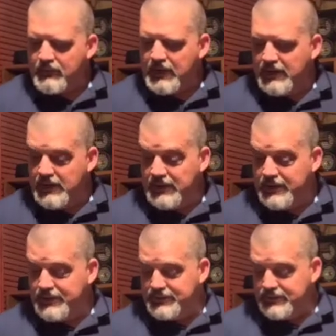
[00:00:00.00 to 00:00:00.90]

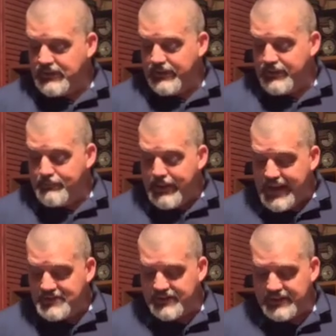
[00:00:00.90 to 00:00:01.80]
So I would
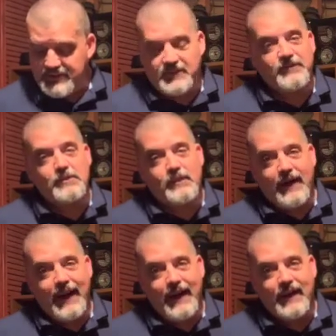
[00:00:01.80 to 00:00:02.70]
imagine that there's a few more
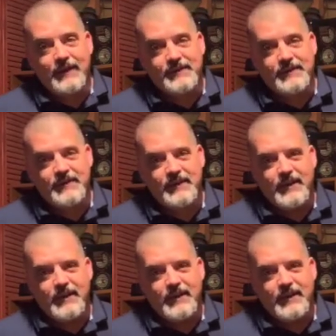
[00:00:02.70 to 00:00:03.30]
hands